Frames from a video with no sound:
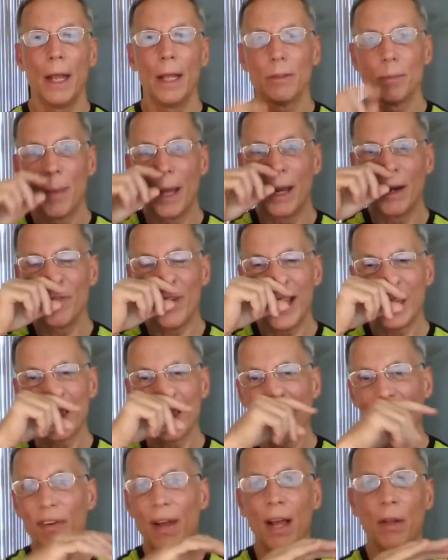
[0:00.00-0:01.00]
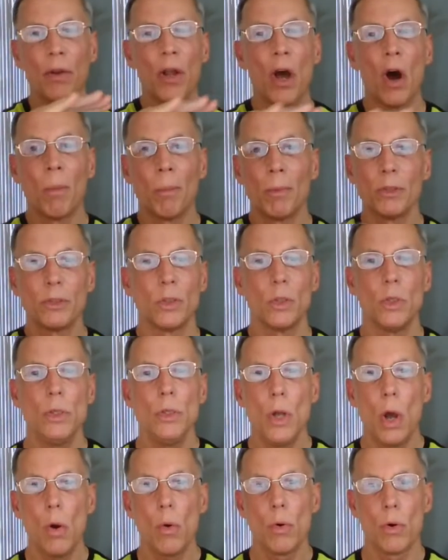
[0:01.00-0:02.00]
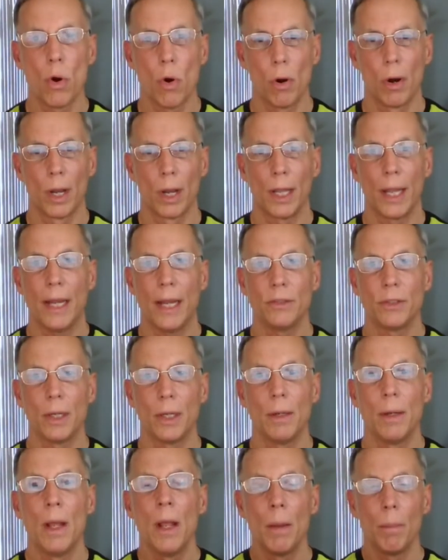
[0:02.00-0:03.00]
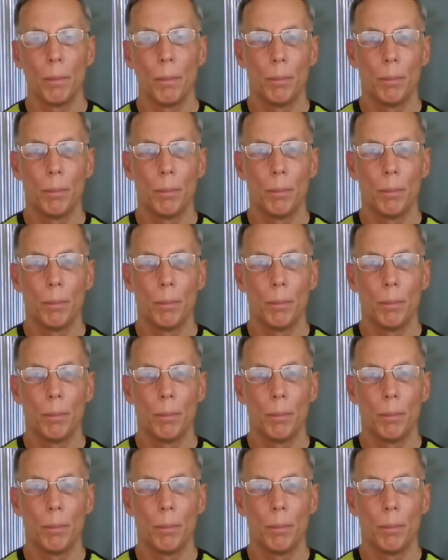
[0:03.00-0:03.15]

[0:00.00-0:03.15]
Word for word: As a matter of fact, they found almost no correlation